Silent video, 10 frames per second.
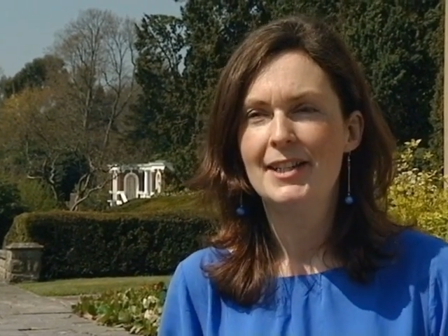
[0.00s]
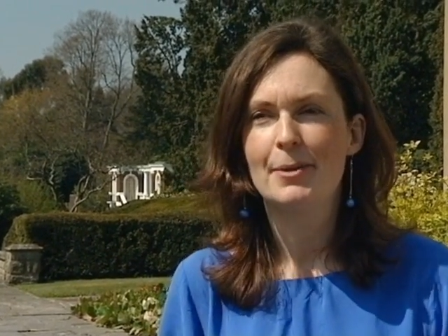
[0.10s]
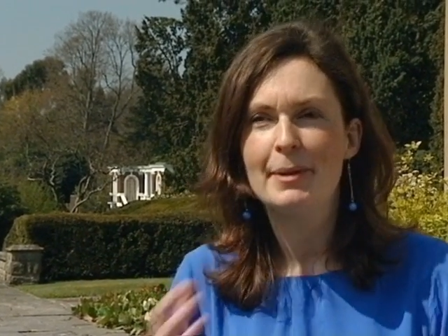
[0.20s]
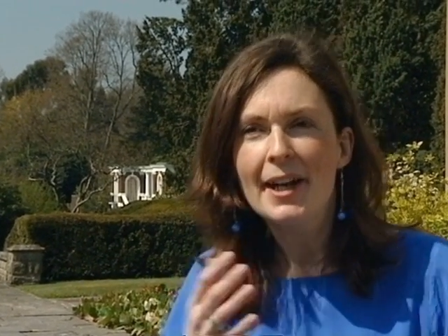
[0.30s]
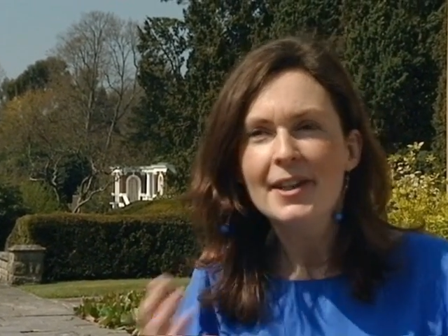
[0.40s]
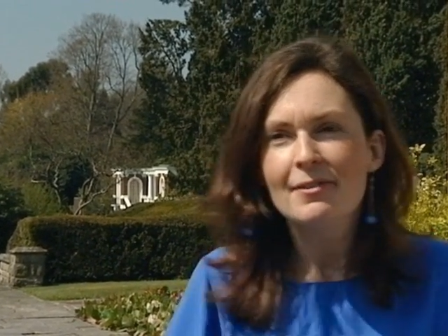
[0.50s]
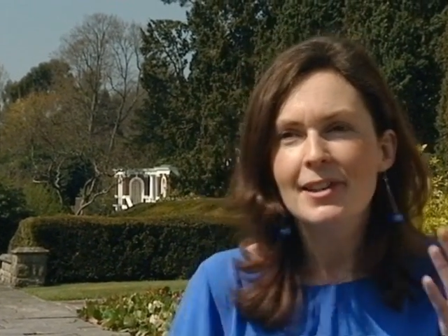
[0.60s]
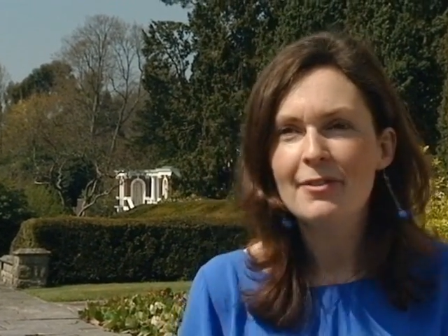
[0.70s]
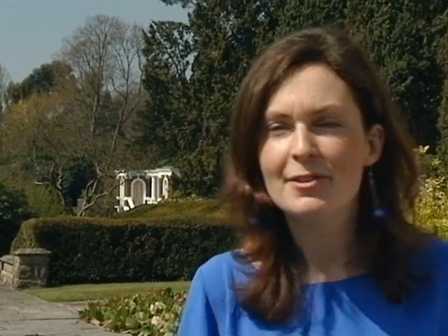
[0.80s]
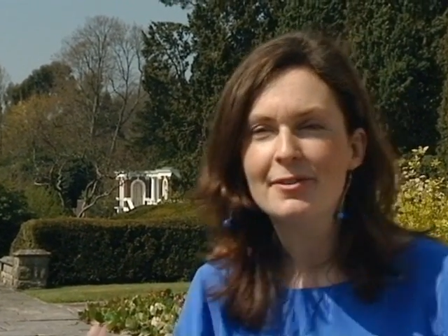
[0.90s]
So we kind
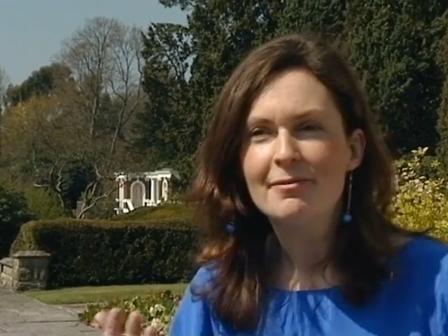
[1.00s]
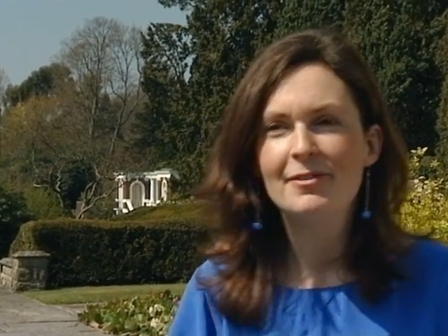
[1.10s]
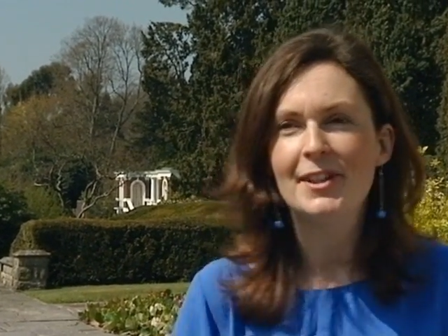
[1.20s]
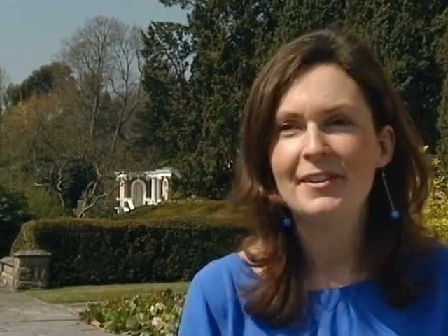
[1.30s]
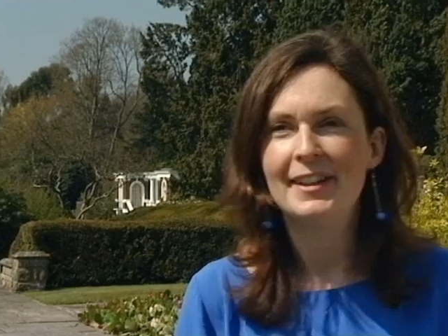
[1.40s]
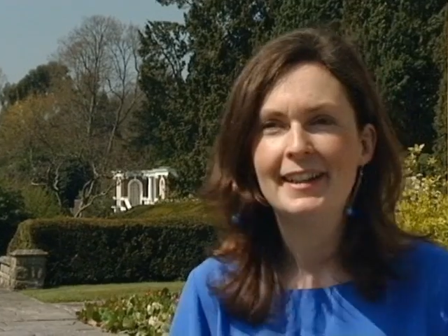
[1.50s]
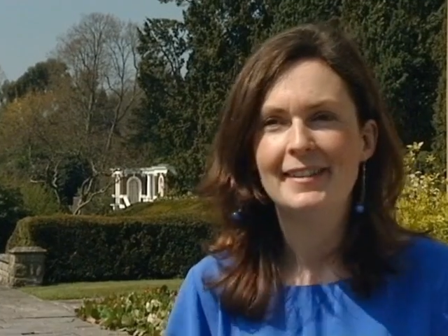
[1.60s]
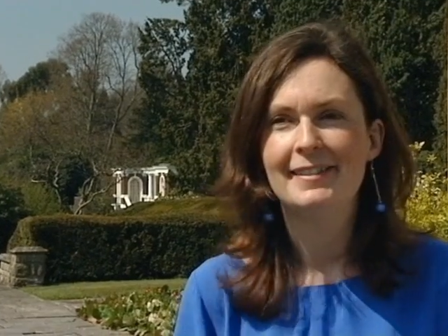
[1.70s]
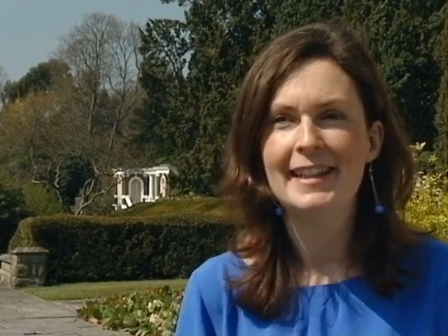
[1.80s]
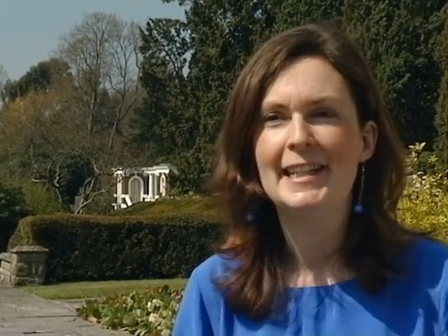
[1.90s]
of love and fear it
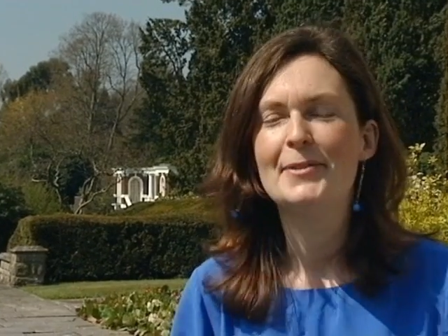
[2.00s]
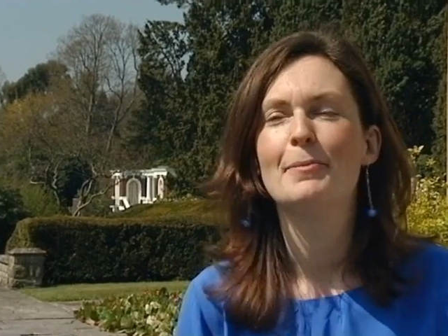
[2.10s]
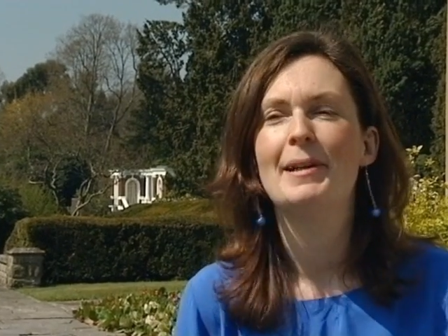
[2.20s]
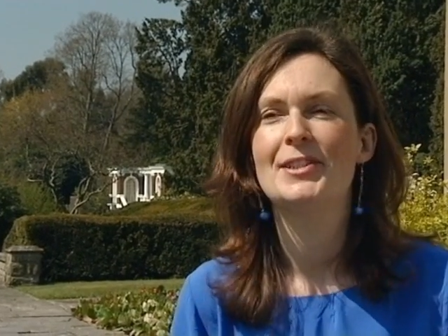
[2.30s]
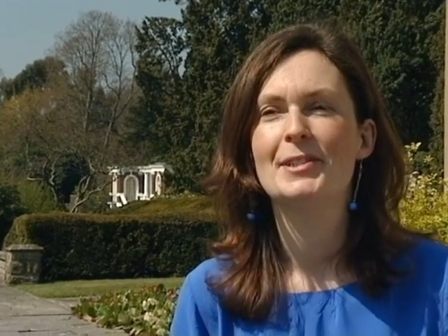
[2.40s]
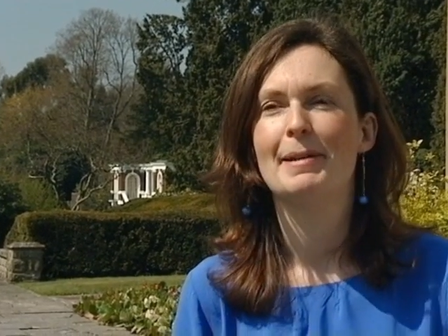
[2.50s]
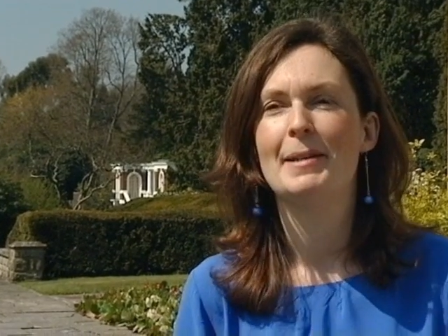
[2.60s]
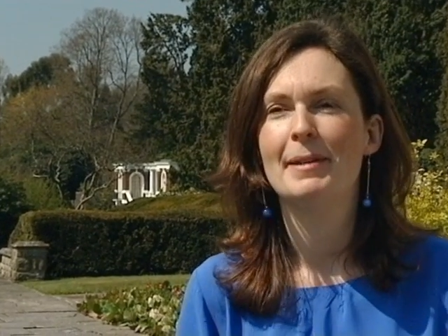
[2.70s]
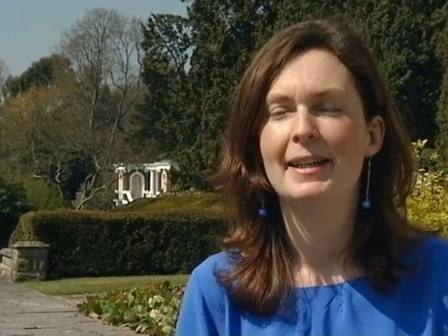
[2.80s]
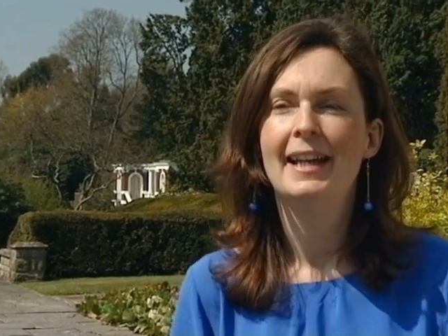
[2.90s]
in, in equal measures
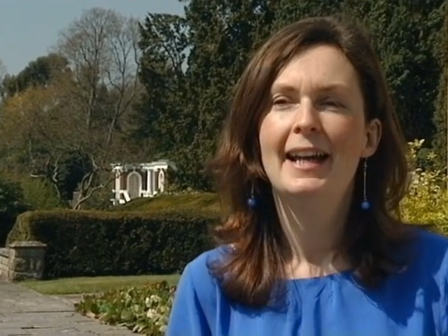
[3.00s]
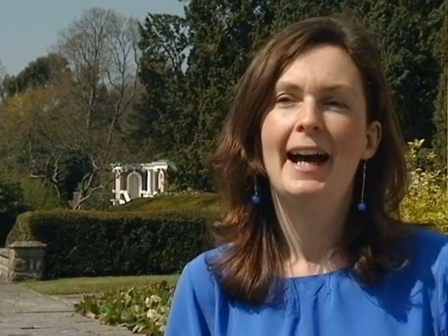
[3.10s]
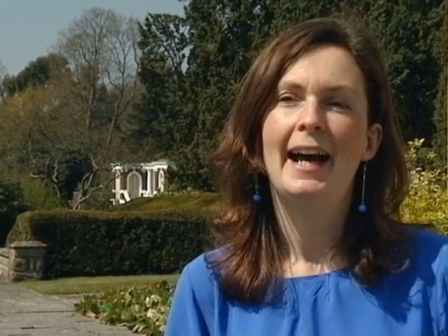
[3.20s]
maybe.